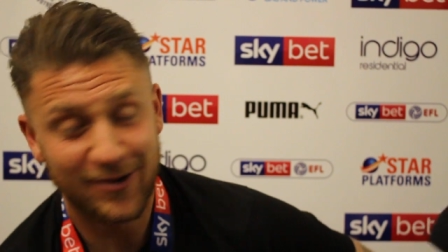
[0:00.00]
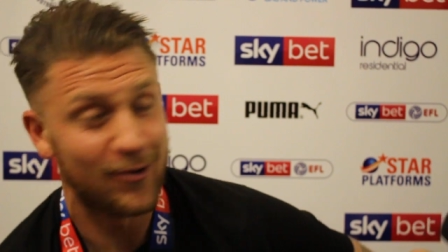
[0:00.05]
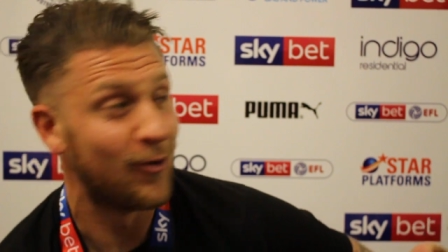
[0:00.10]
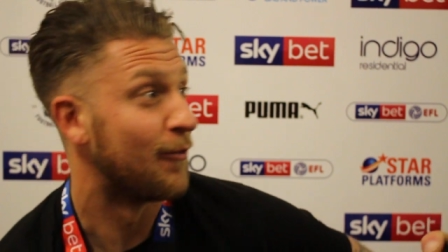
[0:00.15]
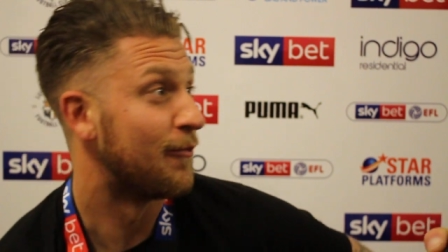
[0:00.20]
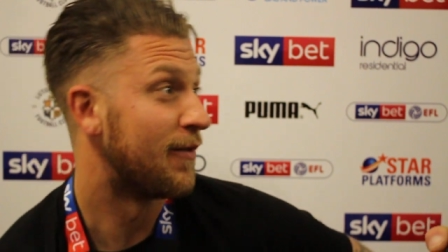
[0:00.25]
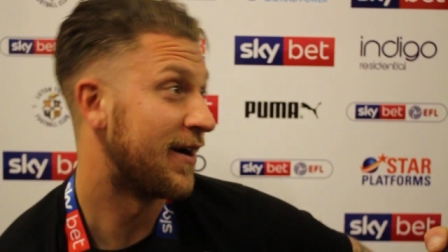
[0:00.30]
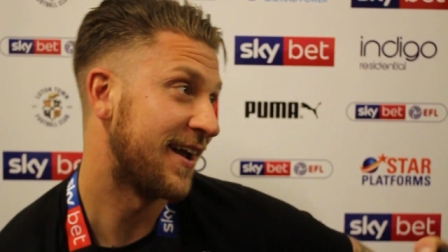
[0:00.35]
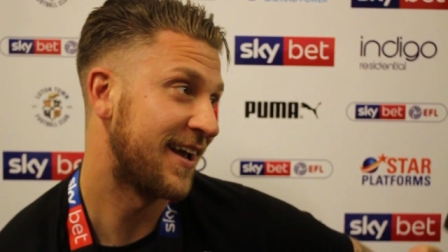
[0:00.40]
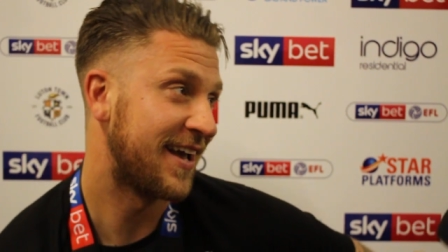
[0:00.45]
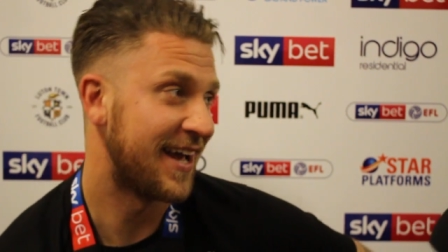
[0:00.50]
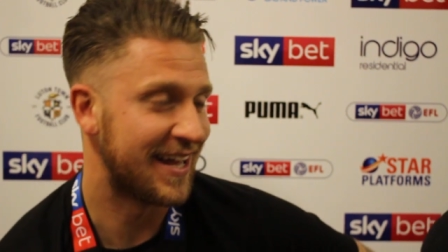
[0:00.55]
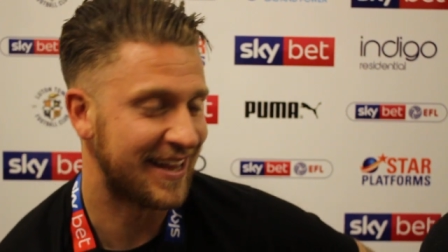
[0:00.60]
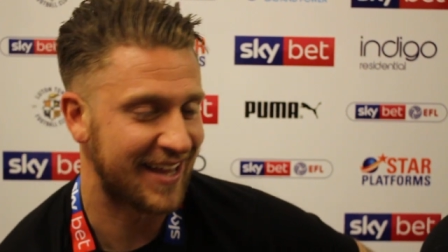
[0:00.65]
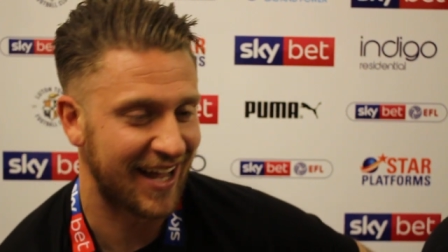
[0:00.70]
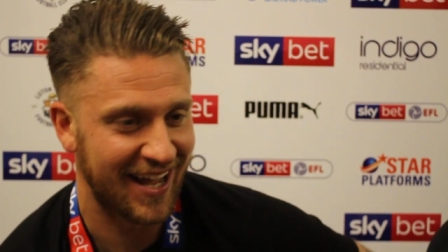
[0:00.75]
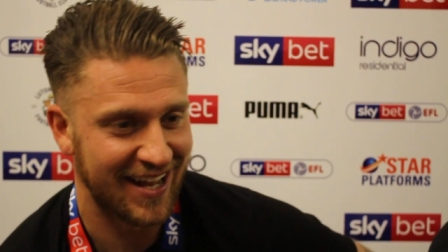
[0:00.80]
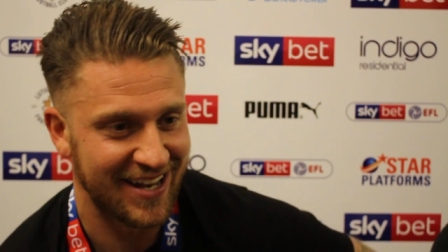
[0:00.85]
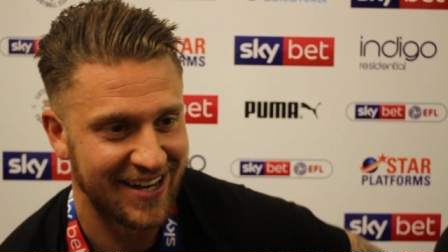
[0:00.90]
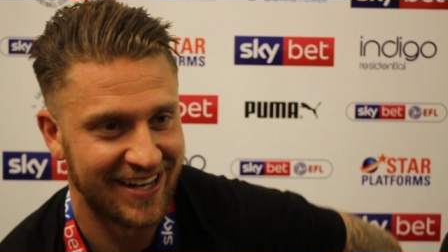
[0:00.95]

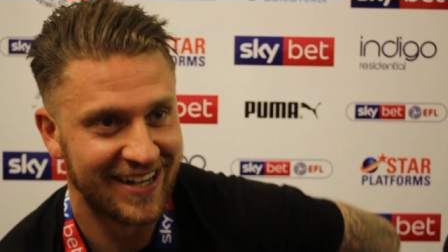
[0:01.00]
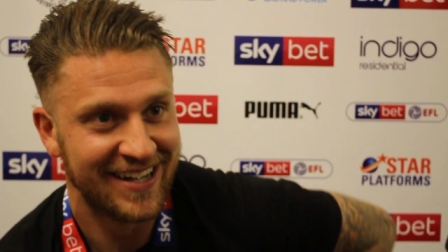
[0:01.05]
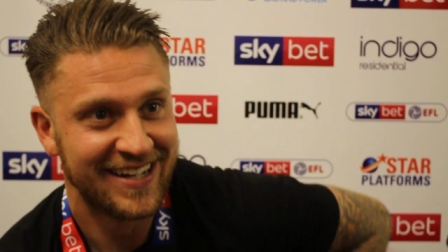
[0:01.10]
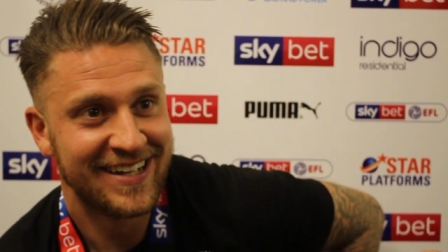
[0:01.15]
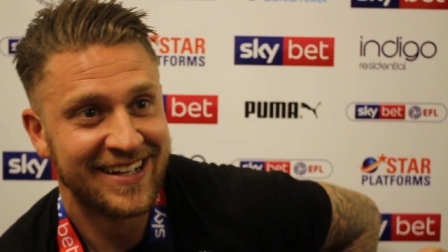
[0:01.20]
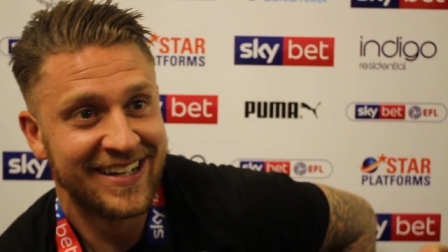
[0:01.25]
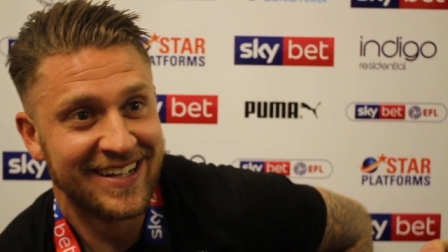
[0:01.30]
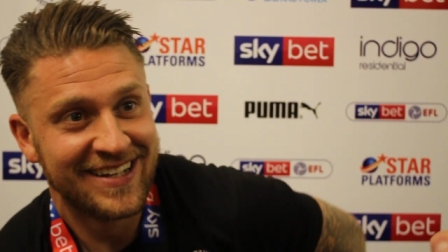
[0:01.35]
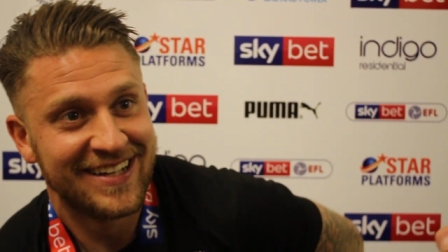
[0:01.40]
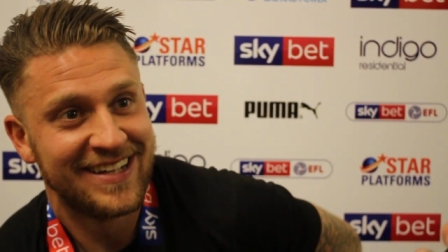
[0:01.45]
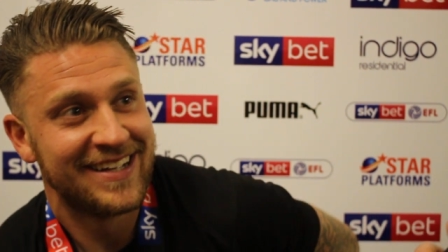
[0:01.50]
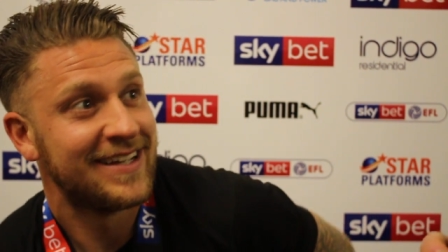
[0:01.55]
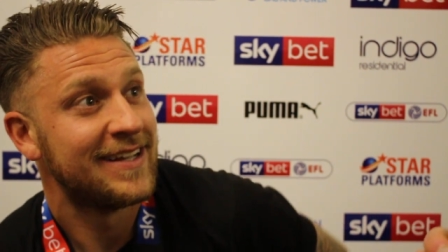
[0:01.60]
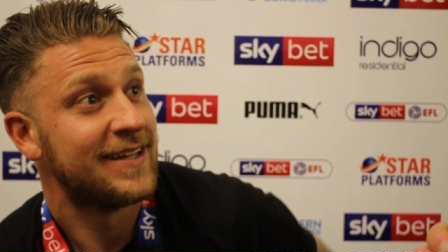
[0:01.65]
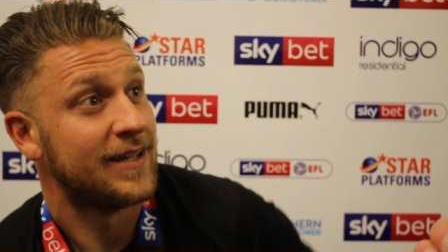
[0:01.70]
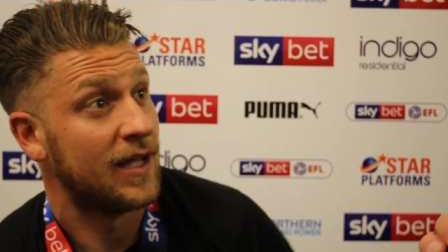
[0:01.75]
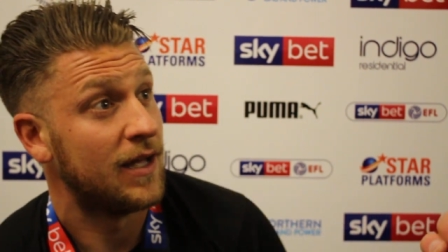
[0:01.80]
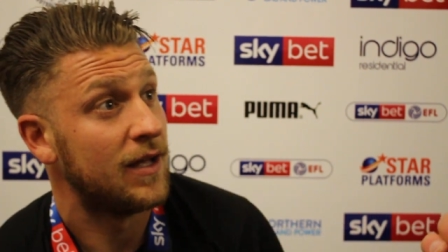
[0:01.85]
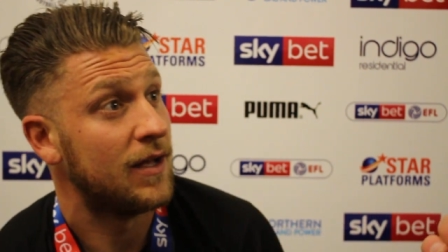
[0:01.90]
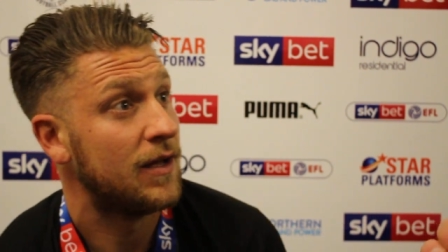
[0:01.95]
Daniel. George,
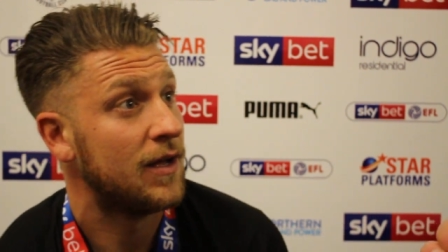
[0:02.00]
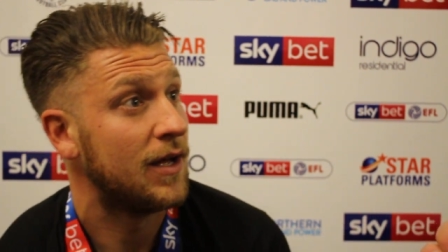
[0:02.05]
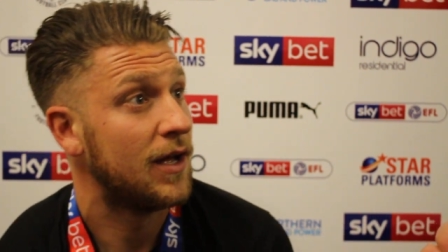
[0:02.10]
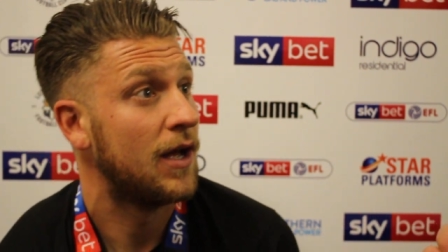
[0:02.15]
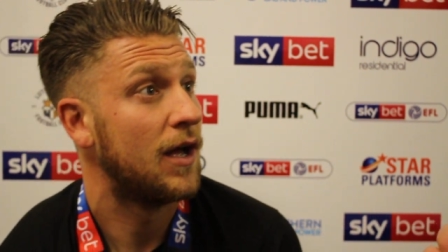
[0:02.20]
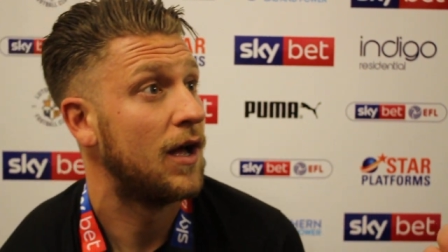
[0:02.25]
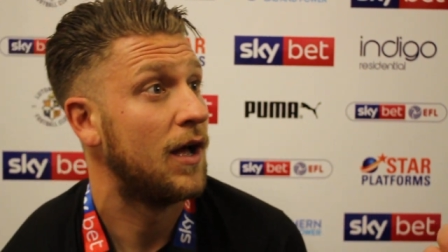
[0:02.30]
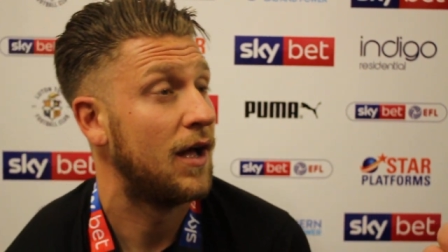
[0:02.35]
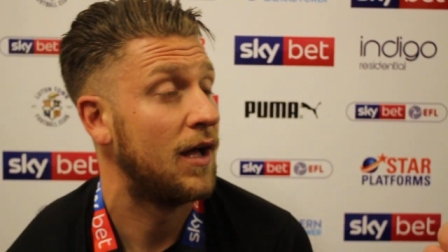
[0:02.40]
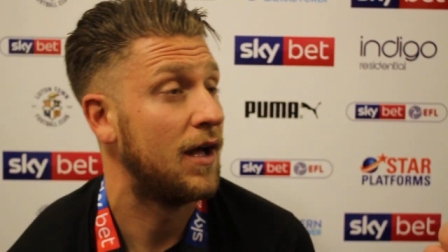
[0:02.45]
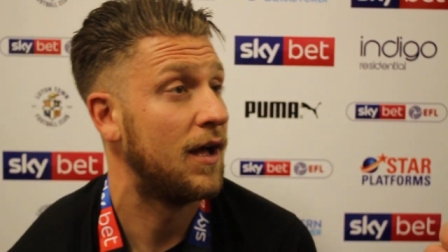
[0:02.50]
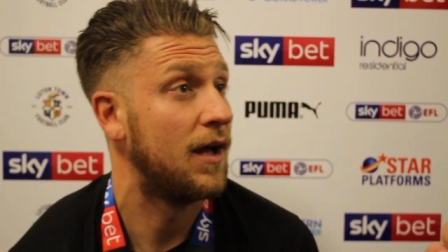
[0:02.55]
was there a